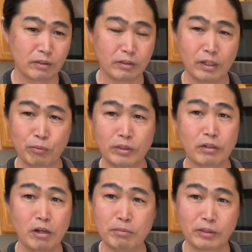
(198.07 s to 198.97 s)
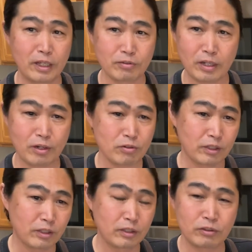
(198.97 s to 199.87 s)
okay within a couple days actually
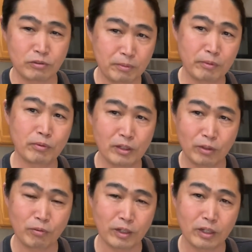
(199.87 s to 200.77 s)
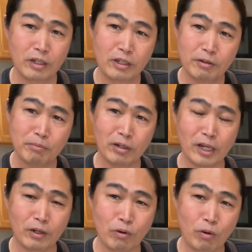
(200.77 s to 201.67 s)
it's going to be really quick but
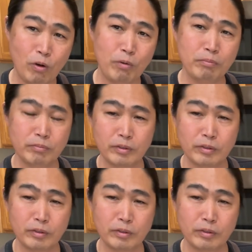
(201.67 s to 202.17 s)
like home